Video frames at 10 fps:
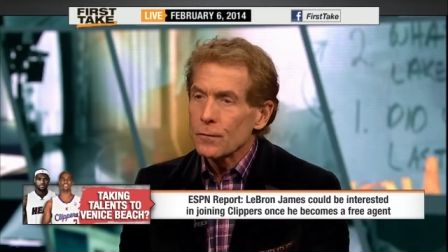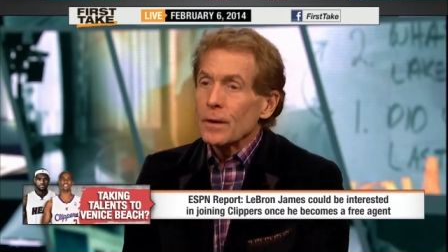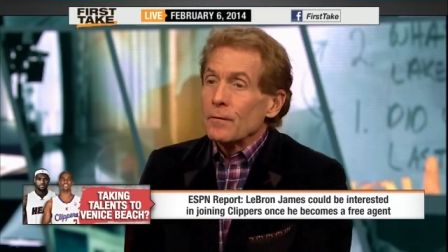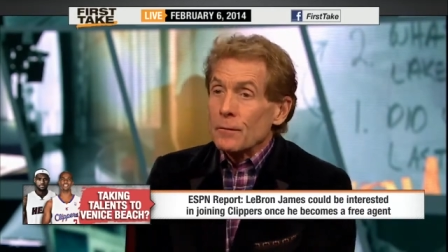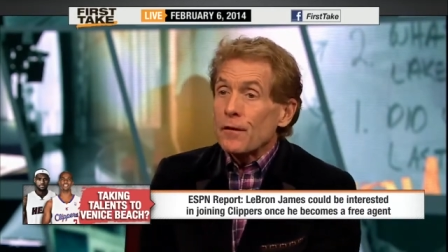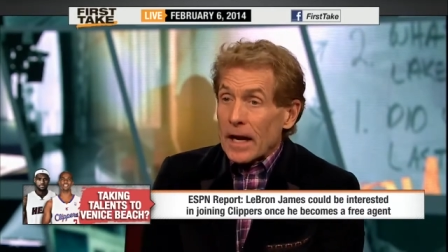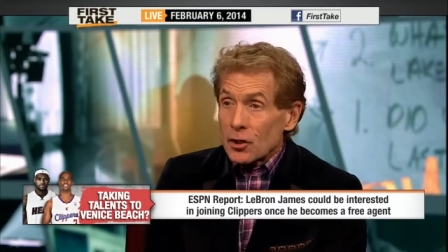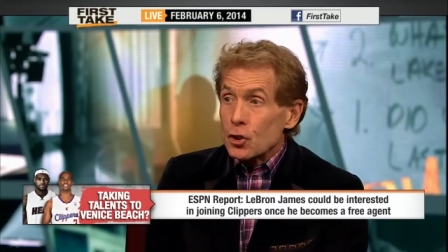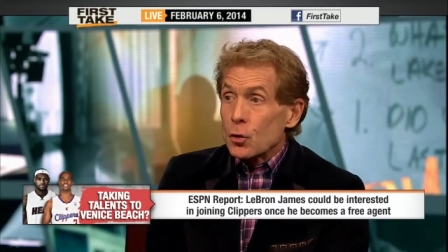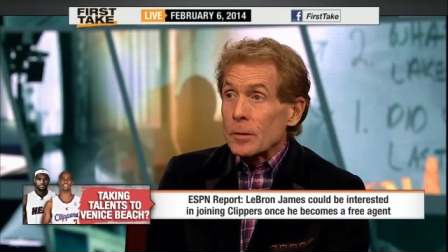In, in fact,
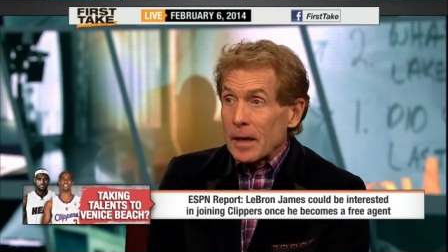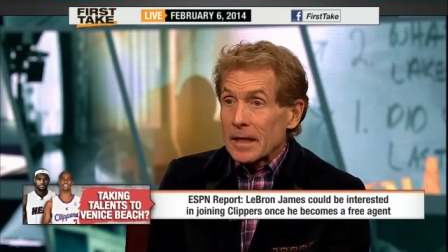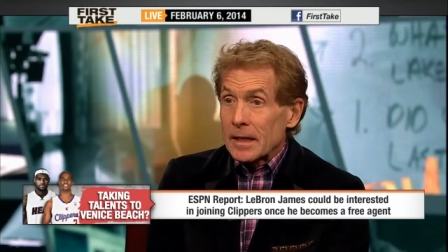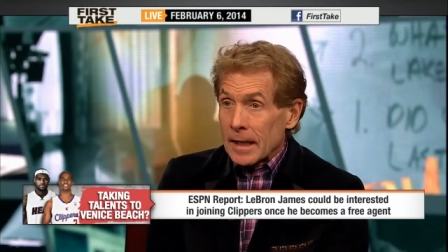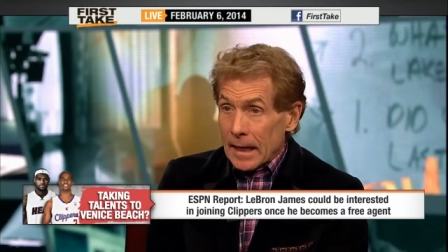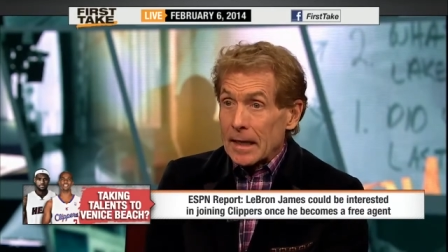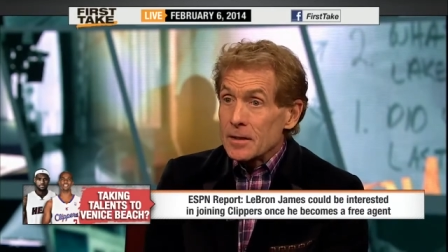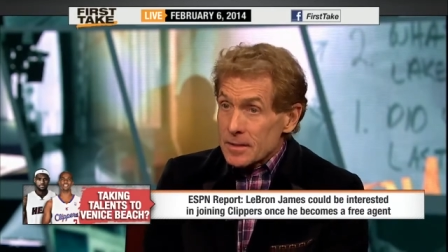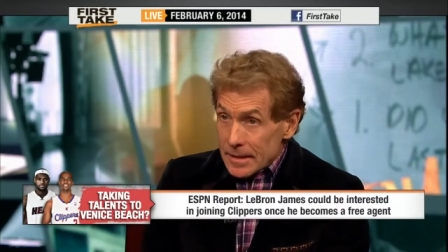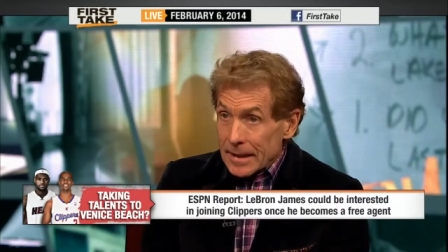you could I make a you.
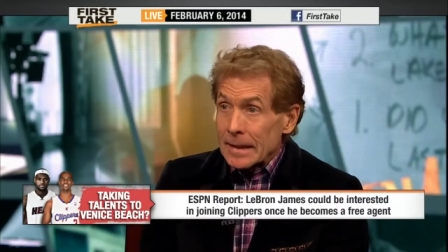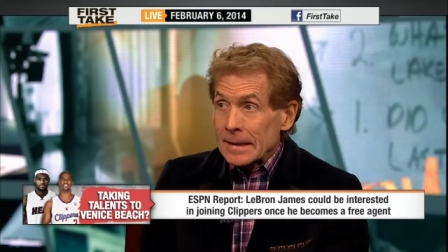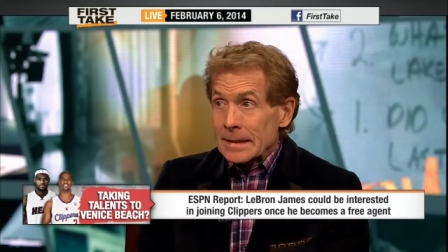case yeah. that